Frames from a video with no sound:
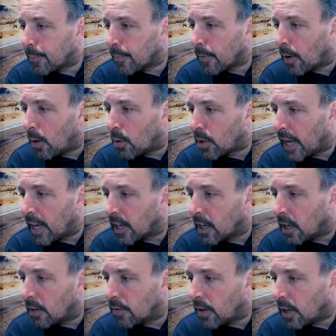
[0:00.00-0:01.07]
Okay,
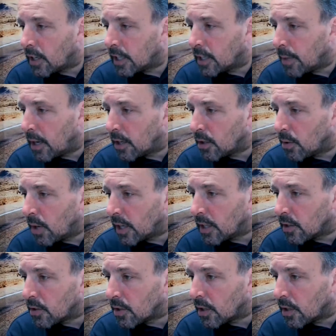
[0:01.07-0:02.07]
Gov, I'll email you, and it's